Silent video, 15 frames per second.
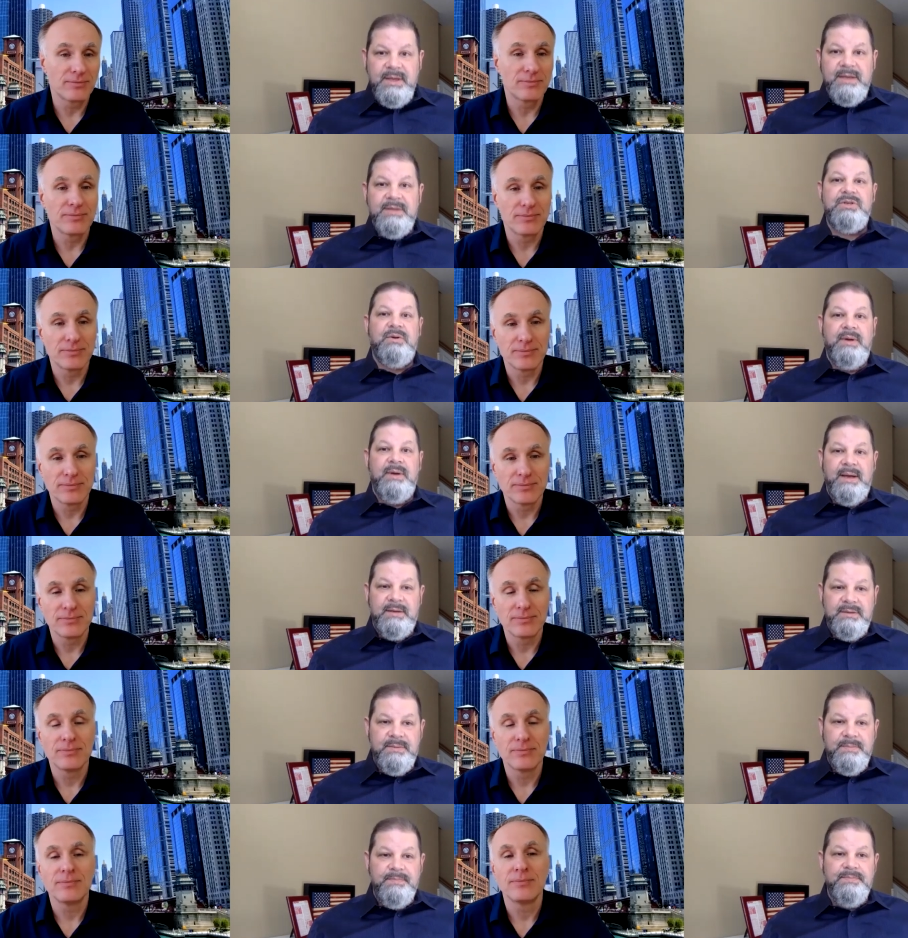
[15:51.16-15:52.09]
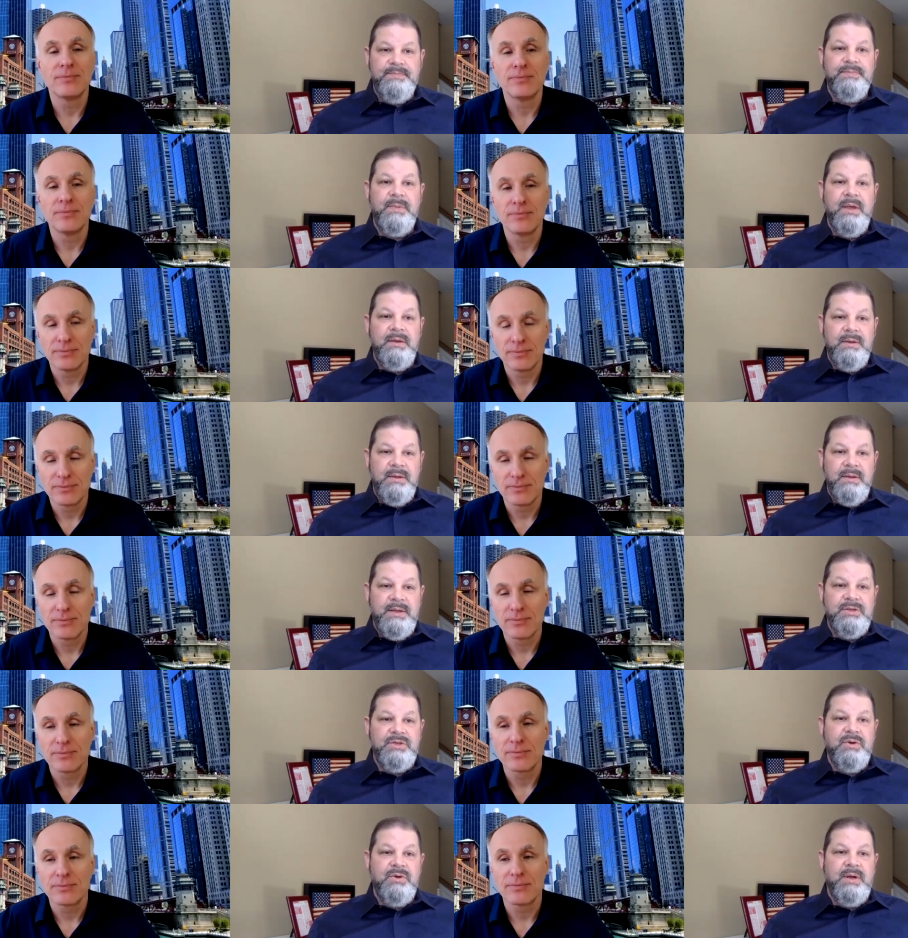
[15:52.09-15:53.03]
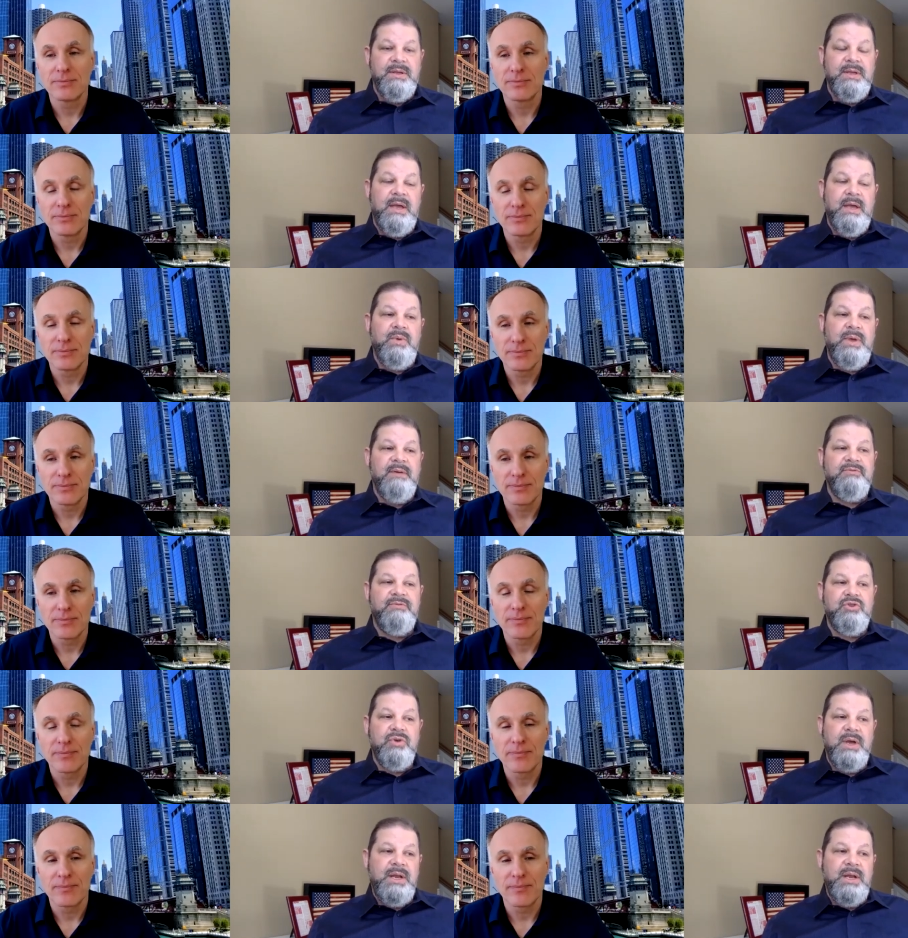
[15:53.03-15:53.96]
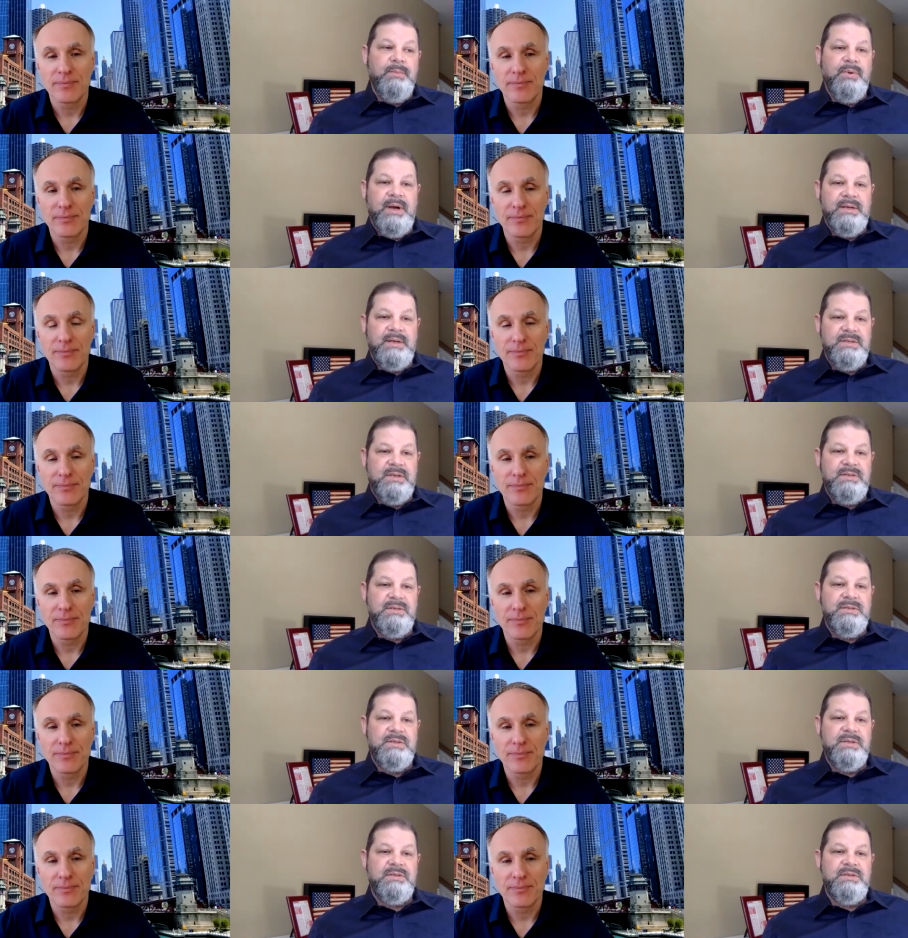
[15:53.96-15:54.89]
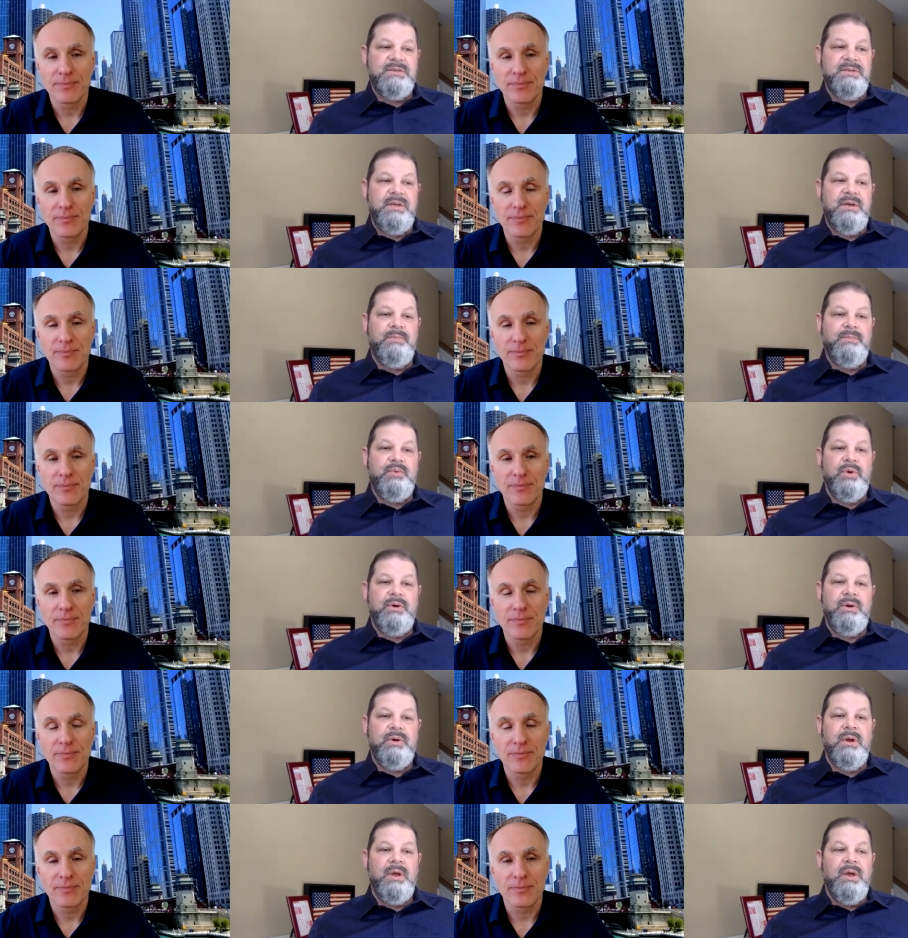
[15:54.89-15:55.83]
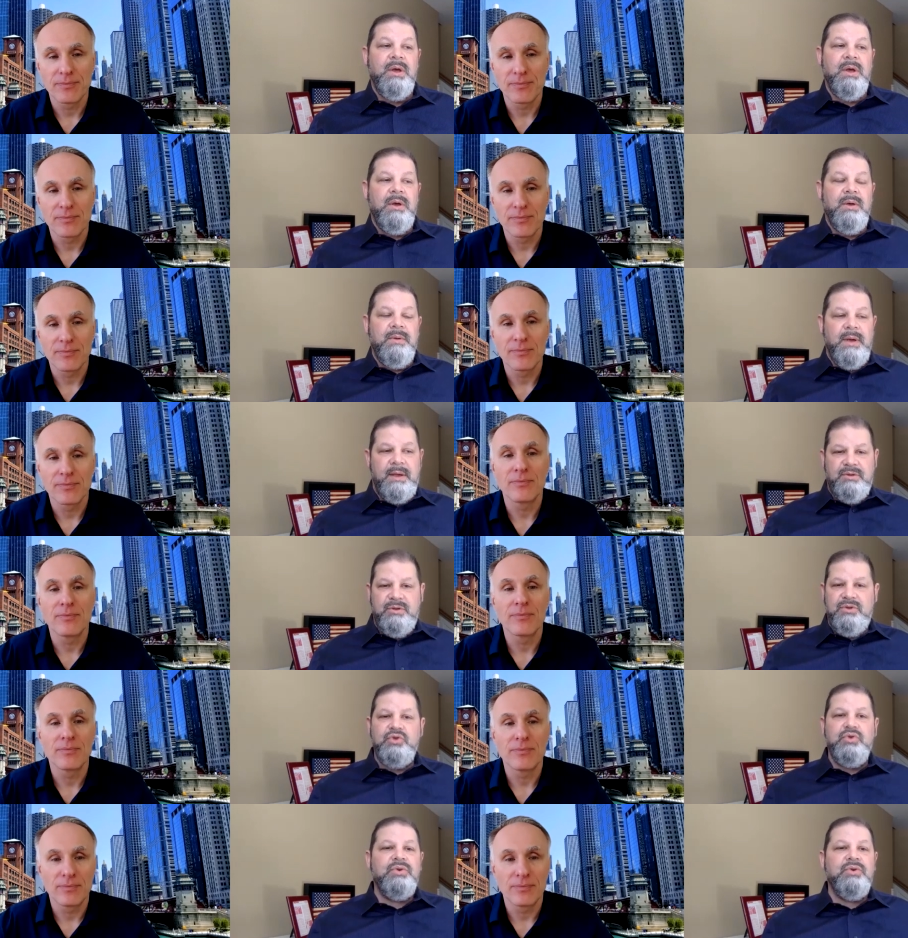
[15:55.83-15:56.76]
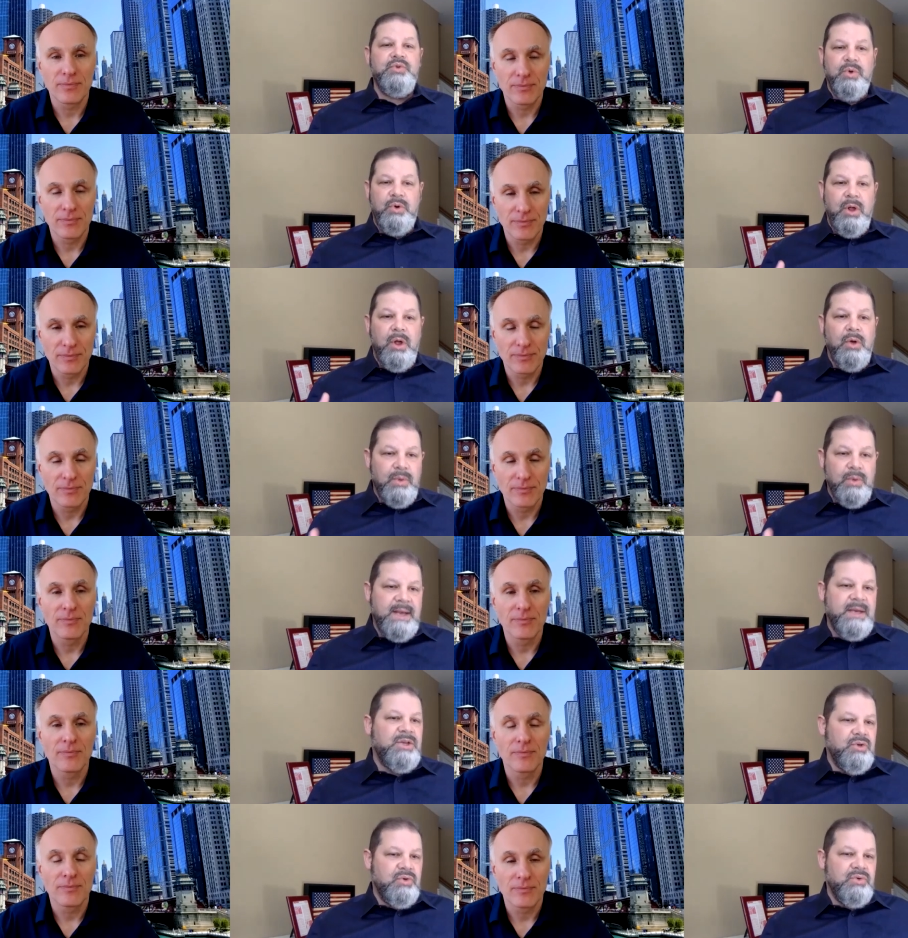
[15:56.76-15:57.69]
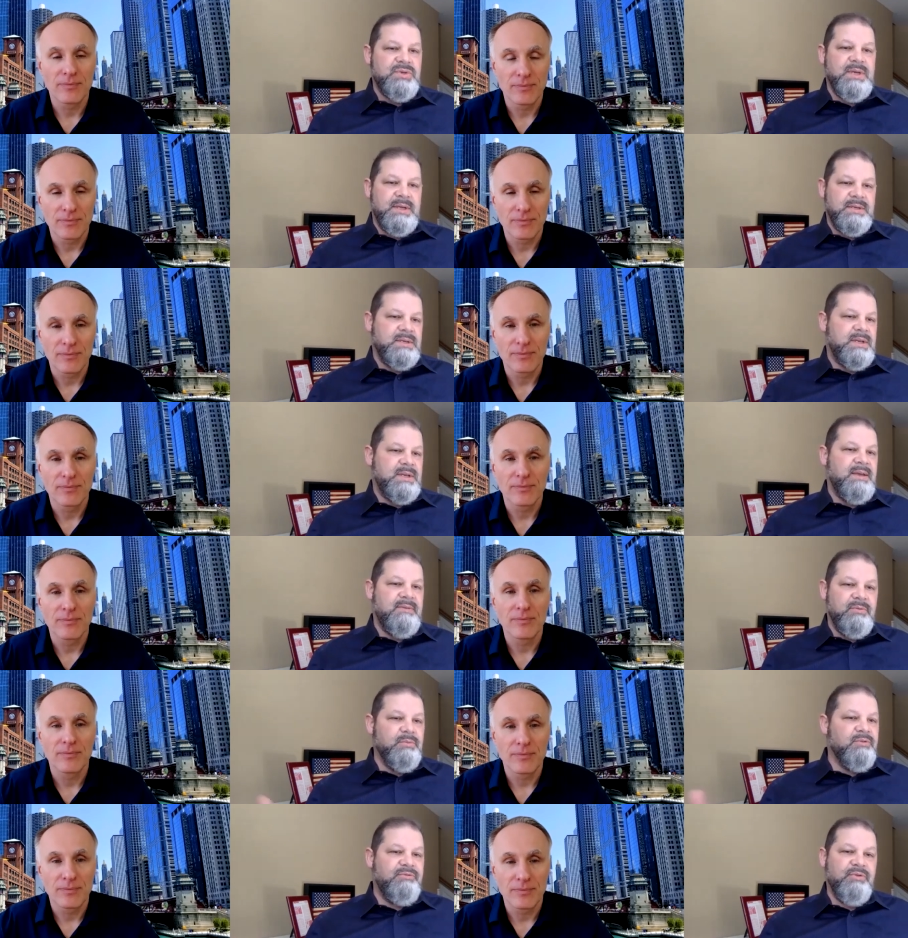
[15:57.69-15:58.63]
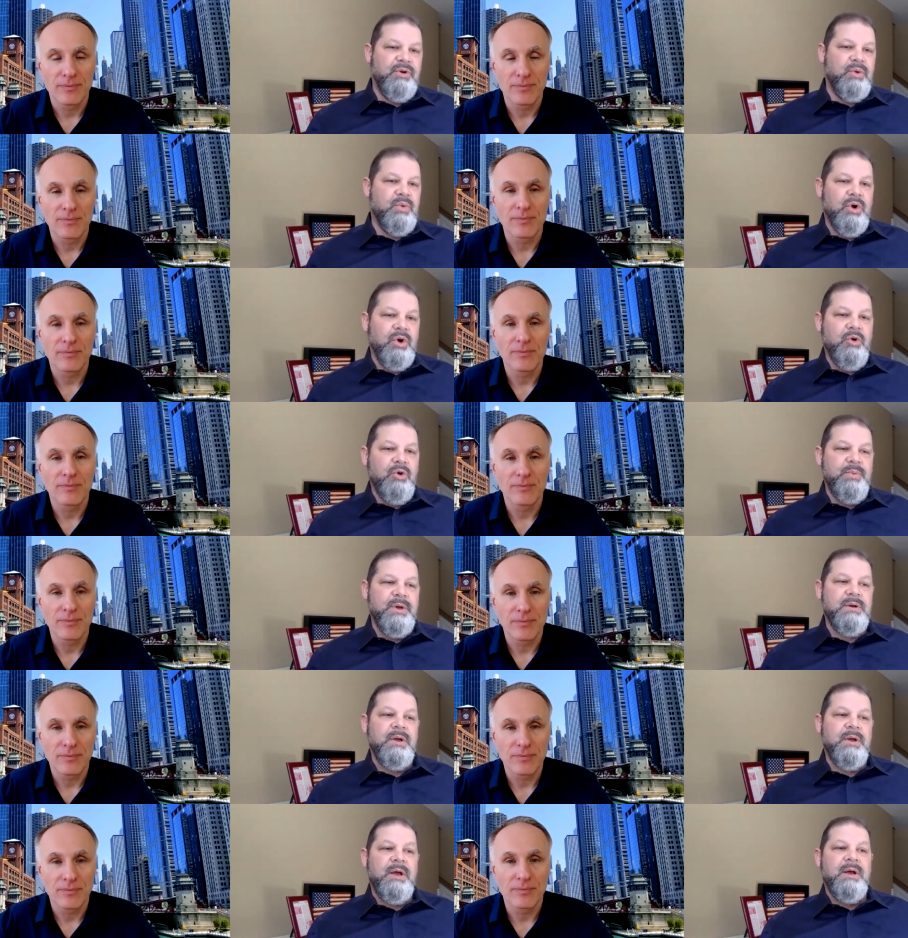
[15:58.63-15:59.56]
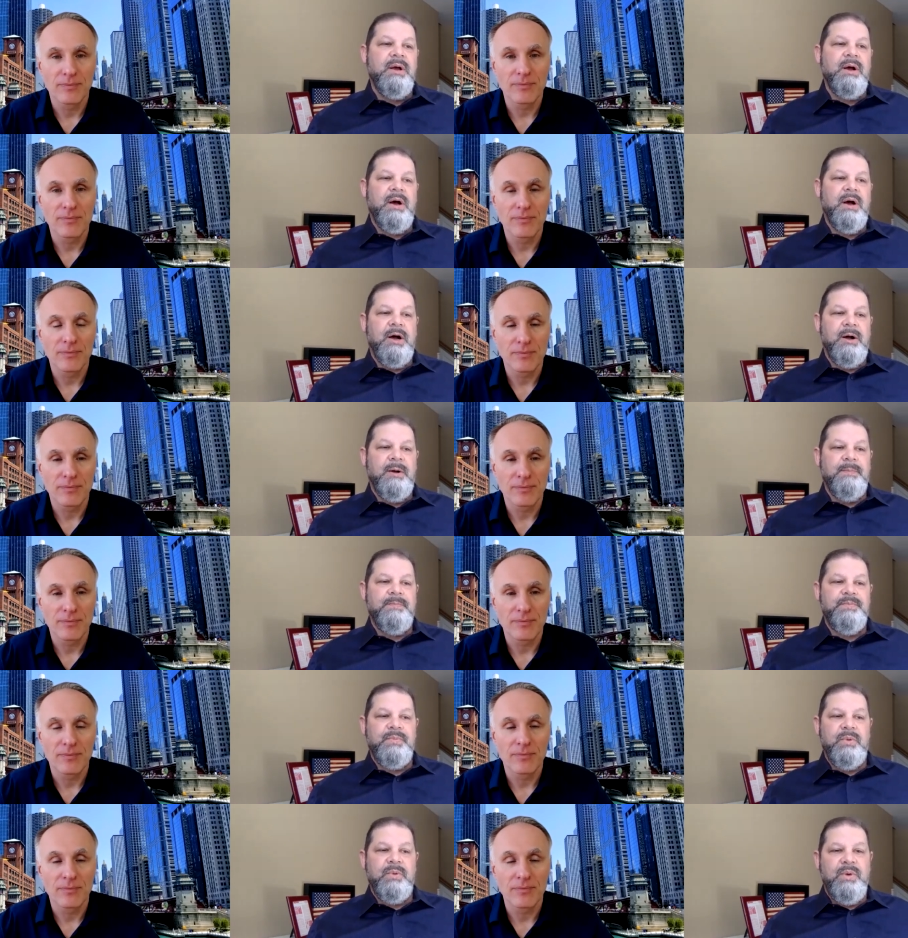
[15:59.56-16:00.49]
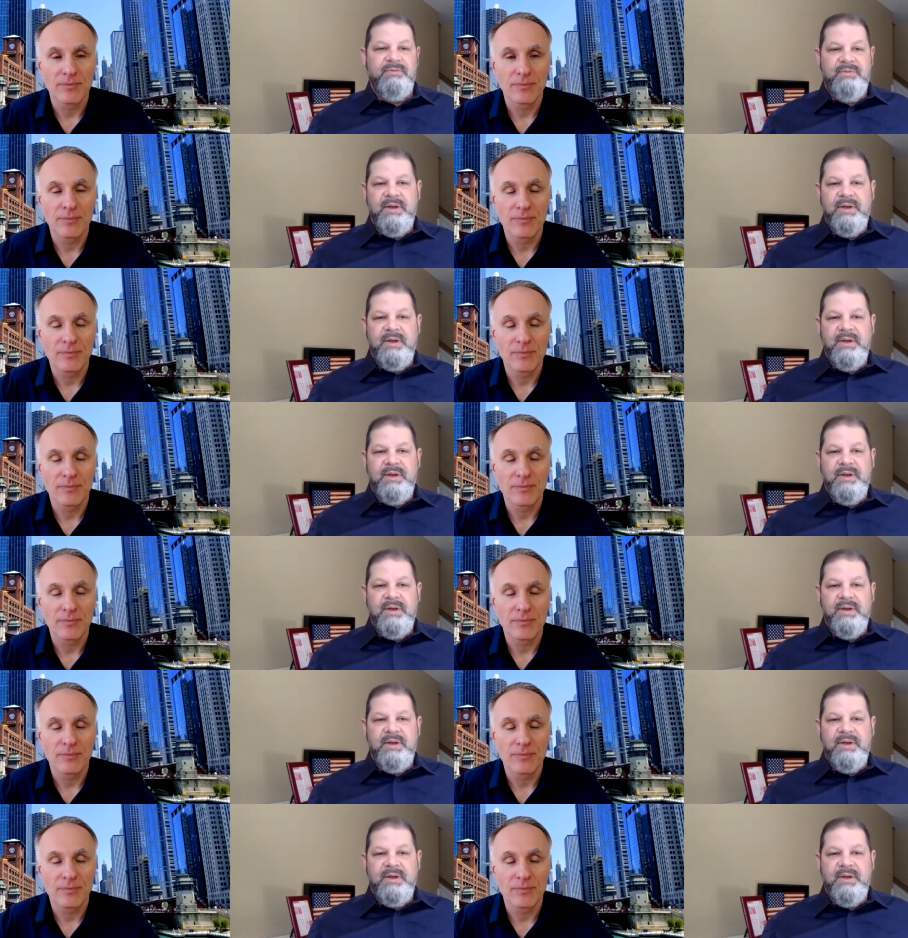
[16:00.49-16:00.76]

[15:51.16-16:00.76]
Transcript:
Speaker 1: that's correct that's correct and we have training processes this is the important the tools we're already using today even before we're open um, we have